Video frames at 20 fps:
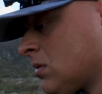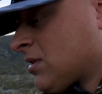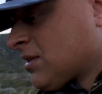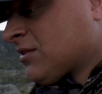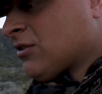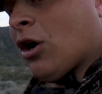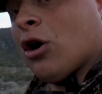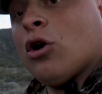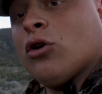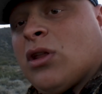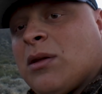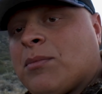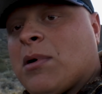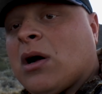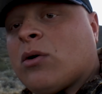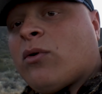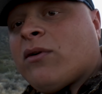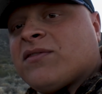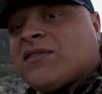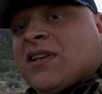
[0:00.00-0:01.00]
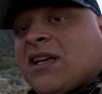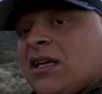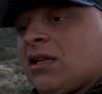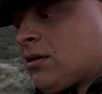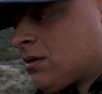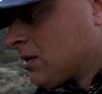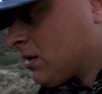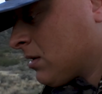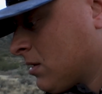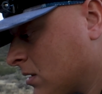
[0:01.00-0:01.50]
this is our only buck we've
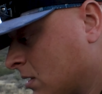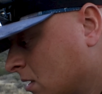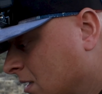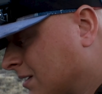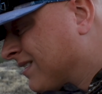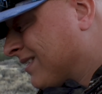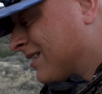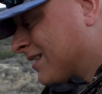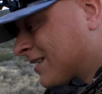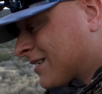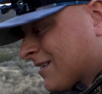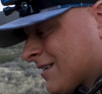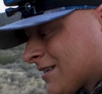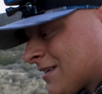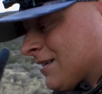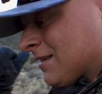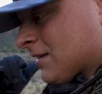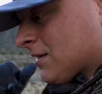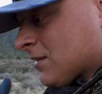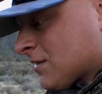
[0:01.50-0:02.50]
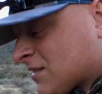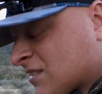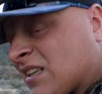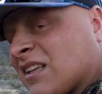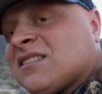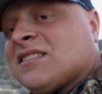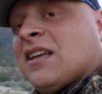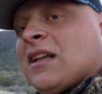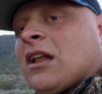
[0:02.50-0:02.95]
seen since